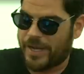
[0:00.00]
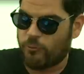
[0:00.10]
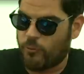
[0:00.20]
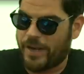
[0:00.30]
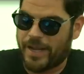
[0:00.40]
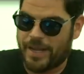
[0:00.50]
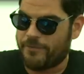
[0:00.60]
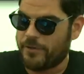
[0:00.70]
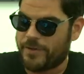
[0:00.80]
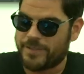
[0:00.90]
and way
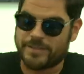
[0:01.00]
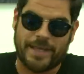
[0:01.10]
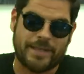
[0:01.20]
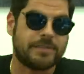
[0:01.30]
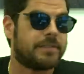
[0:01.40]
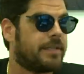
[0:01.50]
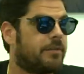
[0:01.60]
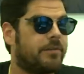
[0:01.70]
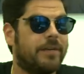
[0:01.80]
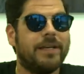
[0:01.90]
heavier than stainless
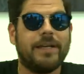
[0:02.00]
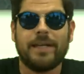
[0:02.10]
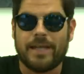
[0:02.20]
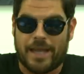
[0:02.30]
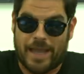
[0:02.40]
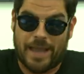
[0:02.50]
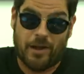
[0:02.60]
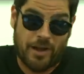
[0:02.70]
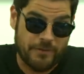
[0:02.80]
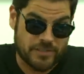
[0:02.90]
steel. And
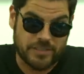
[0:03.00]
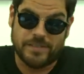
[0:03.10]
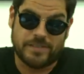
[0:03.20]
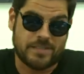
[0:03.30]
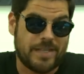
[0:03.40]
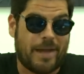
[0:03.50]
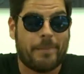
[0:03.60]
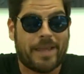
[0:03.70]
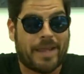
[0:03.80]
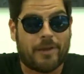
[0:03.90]
obviously this is not
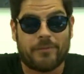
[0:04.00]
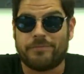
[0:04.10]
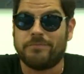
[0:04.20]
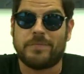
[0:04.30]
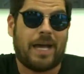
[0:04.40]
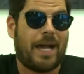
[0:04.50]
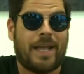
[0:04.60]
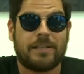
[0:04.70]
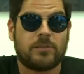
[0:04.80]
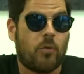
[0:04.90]
made out of the
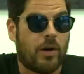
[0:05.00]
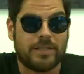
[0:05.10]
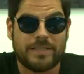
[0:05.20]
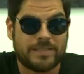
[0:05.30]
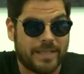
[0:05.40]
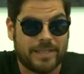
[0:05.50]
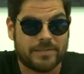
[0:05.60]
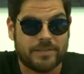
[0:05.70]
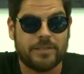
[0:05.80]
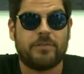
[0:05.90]
highest quality
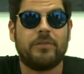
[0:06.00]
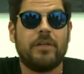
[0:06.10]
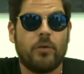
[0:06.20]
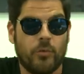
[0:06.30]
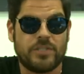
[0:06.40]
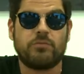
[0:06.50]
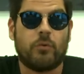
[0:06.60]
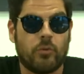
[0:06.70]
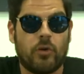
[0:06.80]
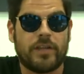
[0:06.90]
stainless steel, which is
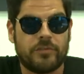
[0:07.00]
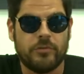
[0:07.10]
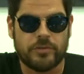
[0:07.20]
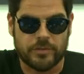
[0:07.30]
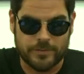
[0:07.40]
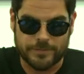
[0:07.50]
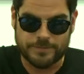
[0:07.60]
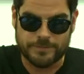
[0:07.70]
what Rolex uses.